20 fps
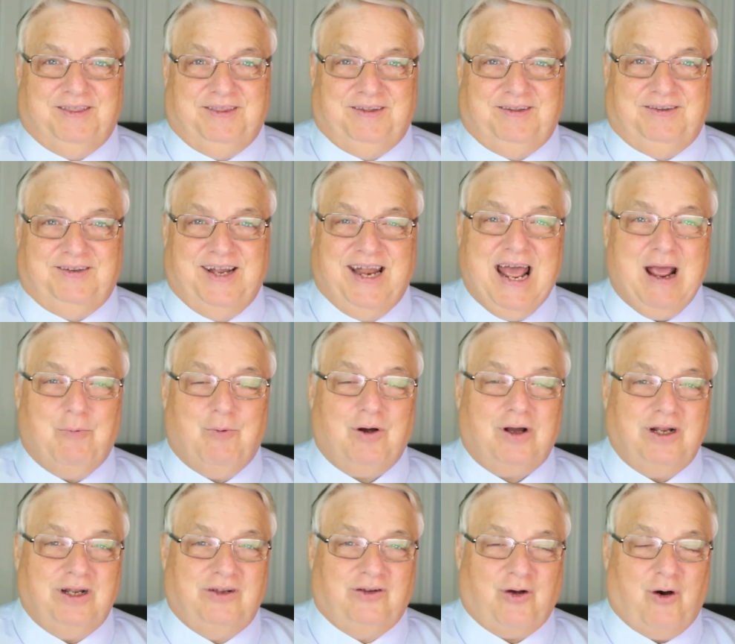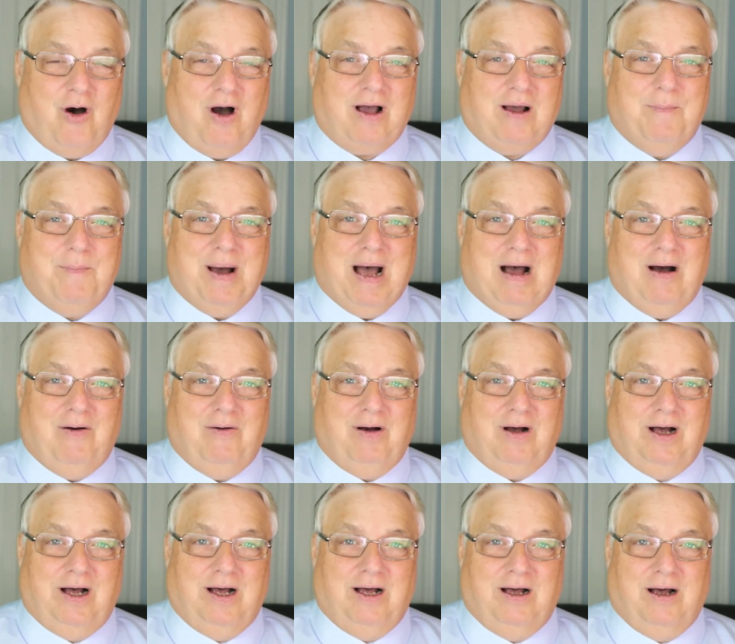Today, we're going to talk about
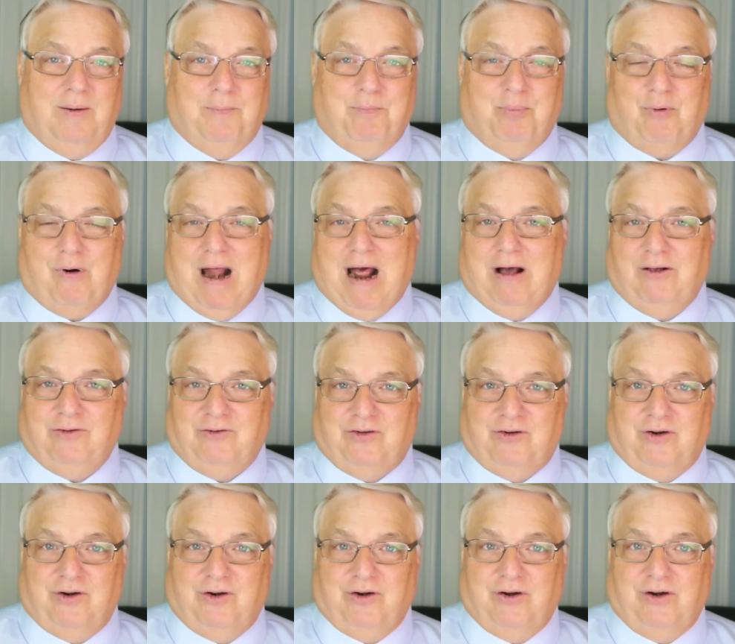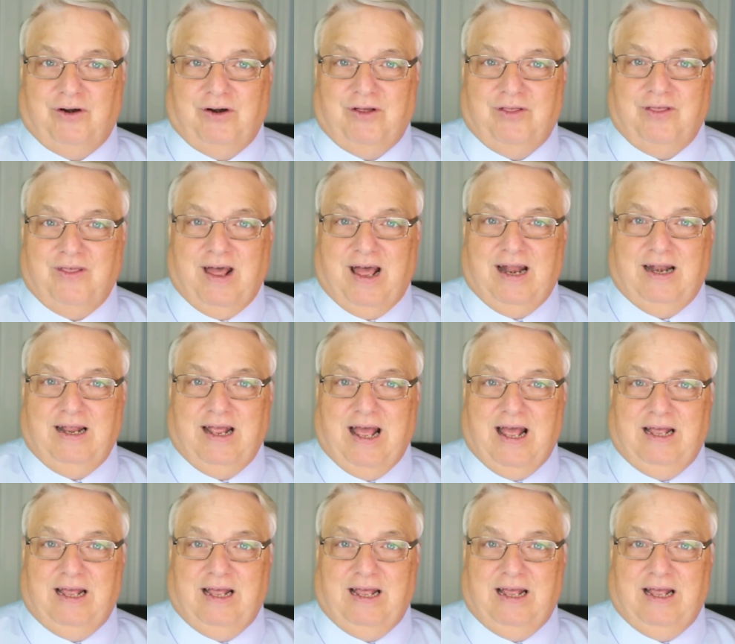a browser that